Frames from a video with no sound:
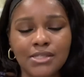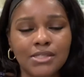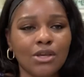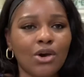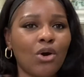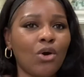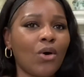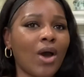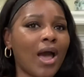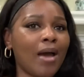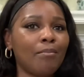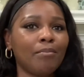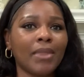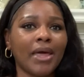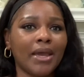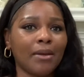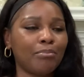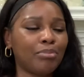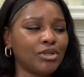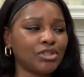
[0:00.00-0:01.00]
So I'm
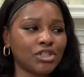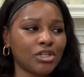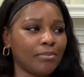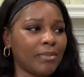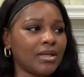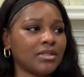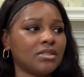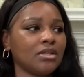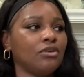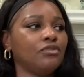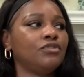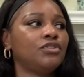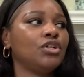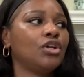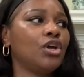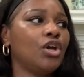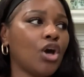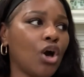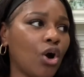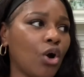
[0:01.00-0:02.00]
like pushing myself to
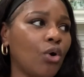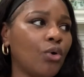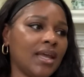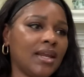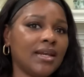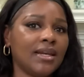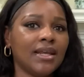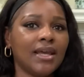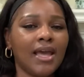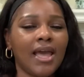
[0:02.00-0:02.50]
go, and